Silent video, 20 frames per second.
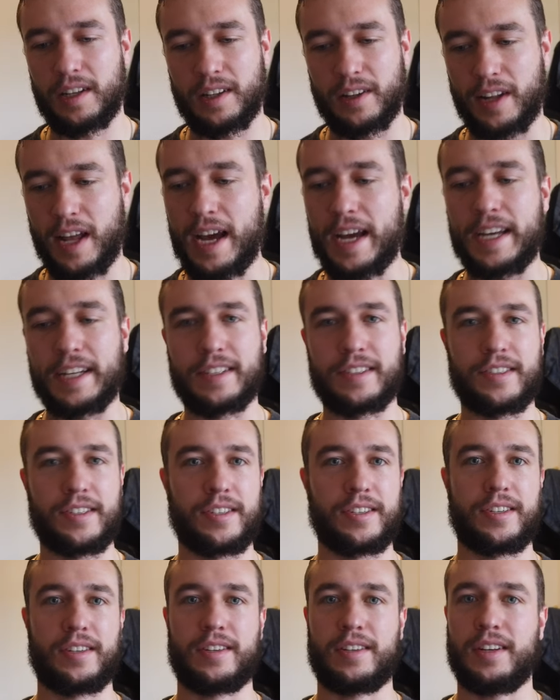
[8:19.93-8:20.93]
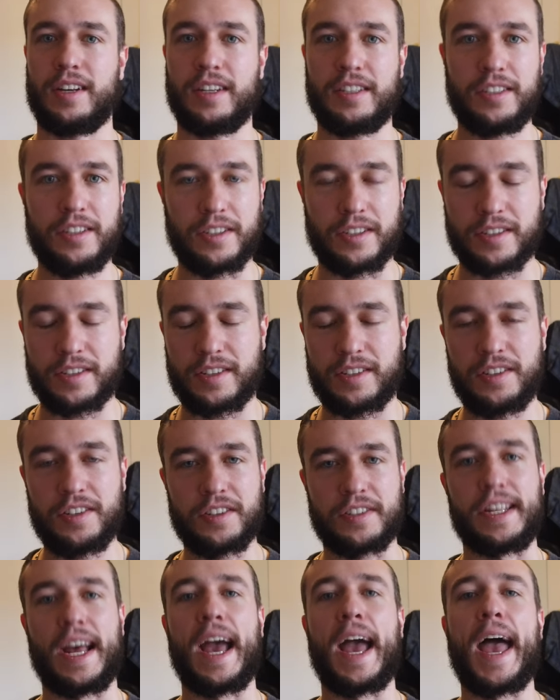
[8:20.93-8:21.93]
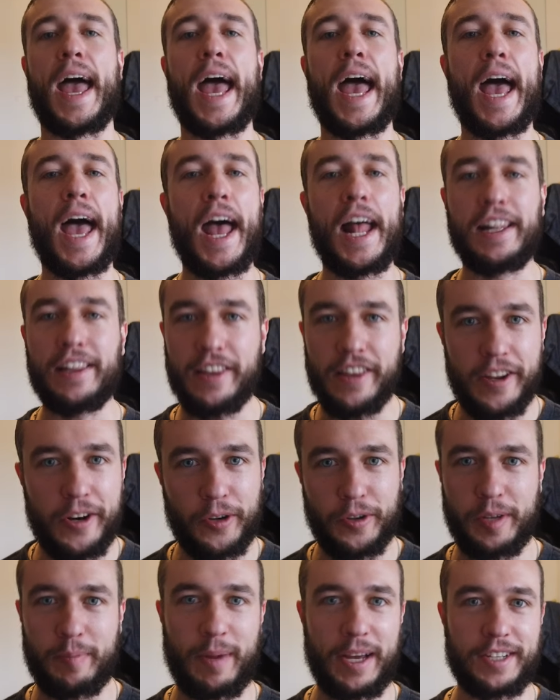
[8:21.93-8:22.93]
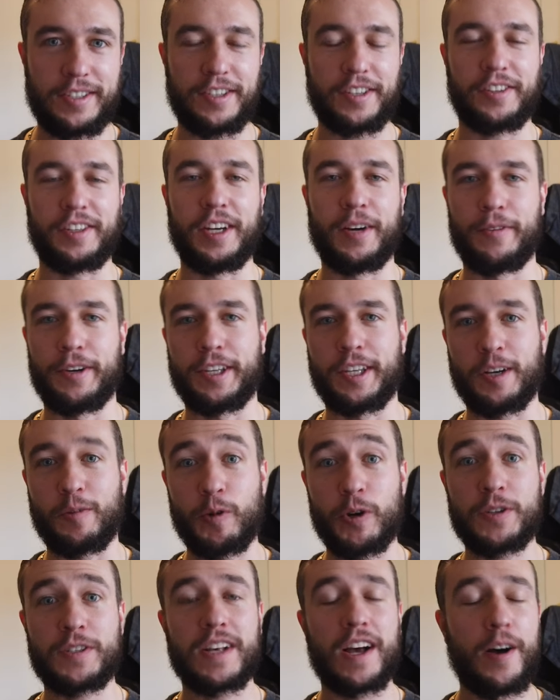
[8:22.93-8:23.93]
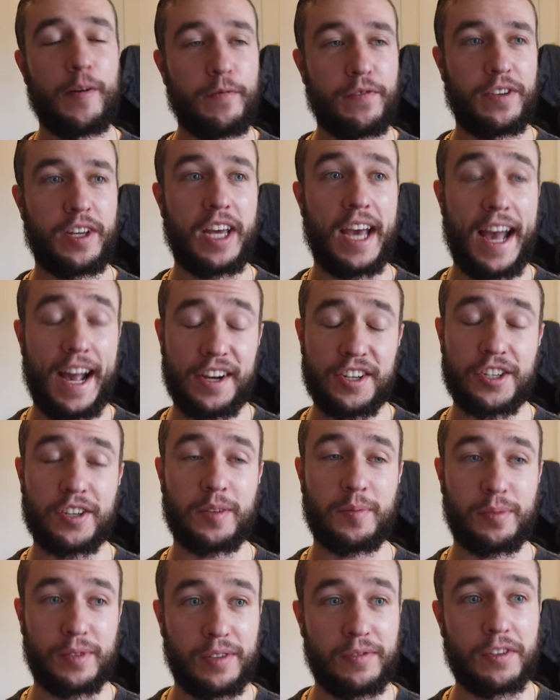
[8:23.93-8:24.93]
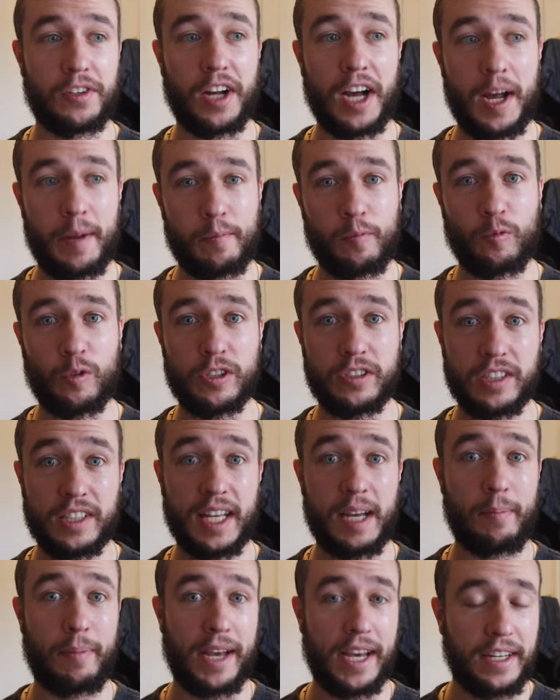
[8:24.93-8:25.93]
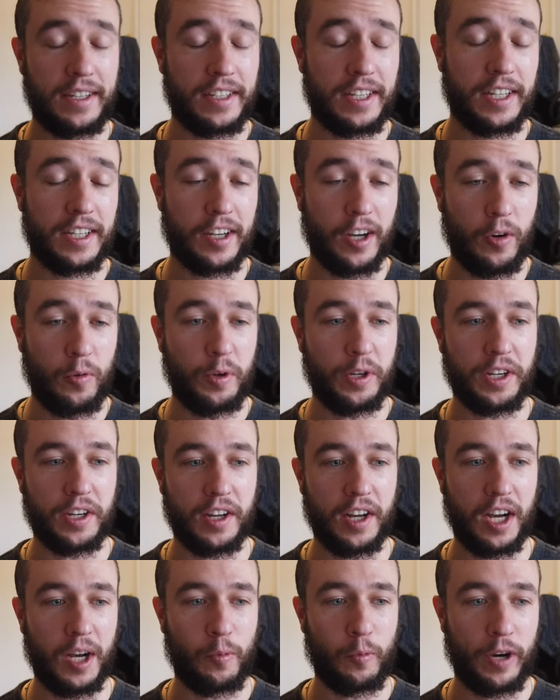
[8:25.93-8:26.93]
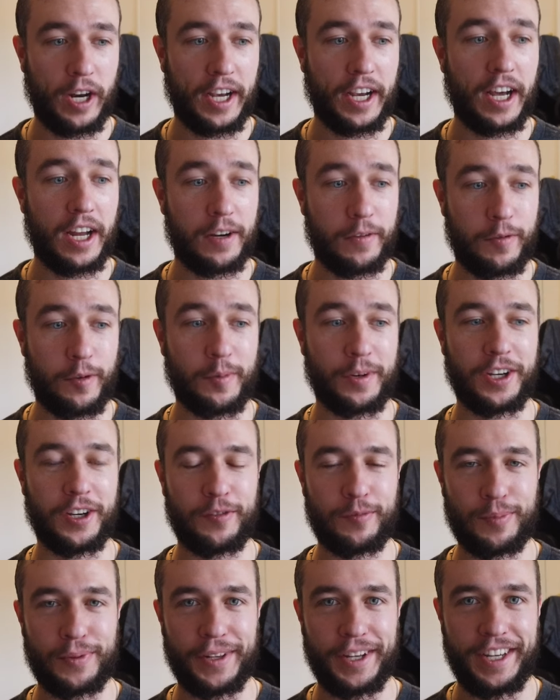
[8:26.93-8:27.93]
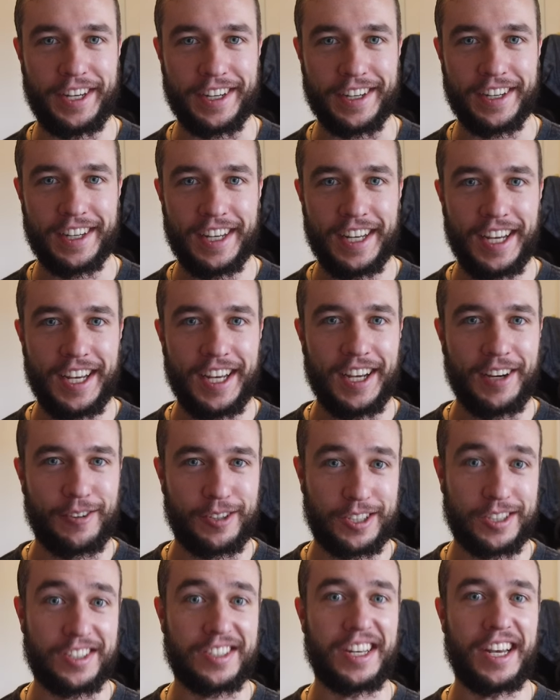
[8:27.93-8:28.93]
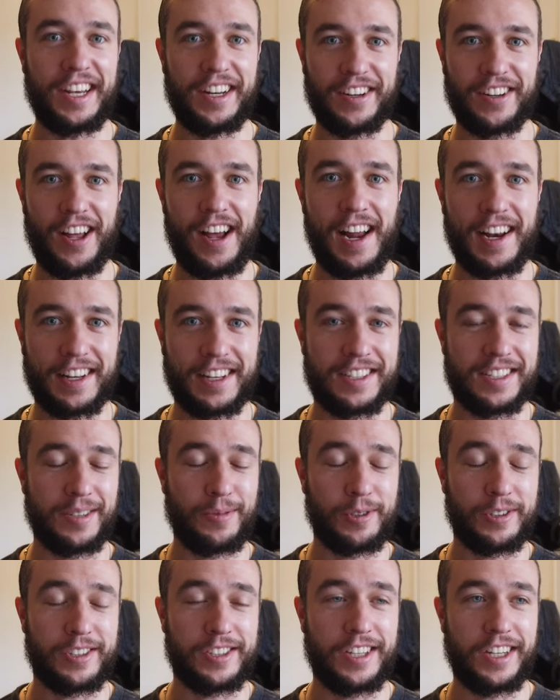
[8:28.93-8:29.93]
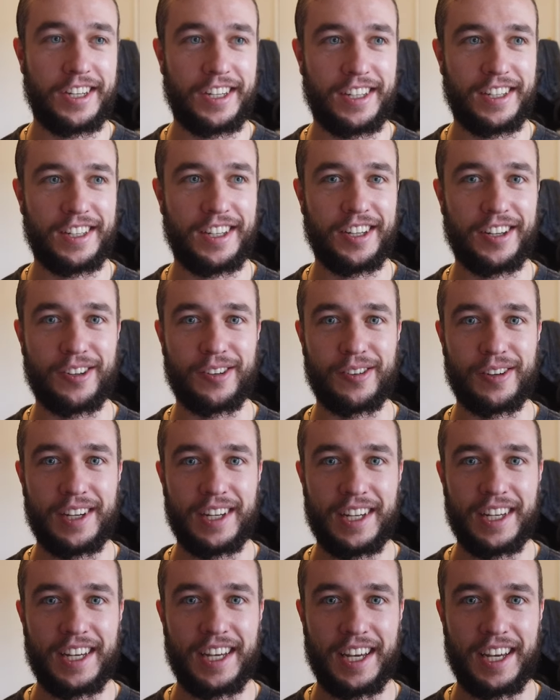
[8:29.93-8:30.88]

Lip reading: Lights, just literally basically everything. Whereas the Humvee, actually, believe it or not, wasn't that bad to get going when I got it from GovPlanet, which is saying a lot because it was sitting, you know,